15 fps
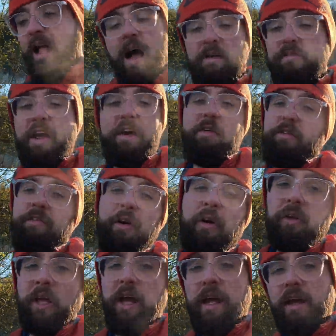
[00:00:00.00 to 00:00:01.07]
I've never
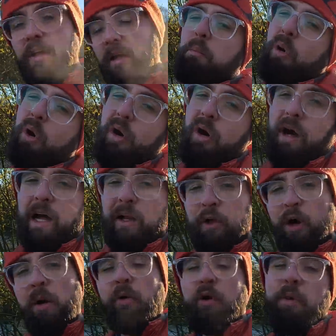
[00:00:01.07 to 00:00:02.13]
filled it, but I
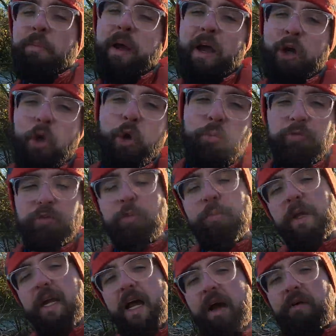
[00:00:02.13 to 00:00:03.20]
know I'm going to be able to
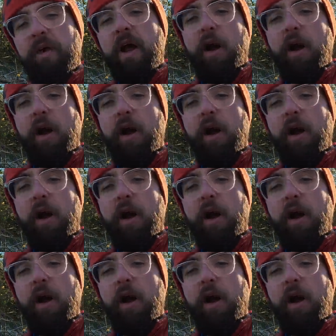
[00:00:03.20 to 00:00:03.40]
comfortably carry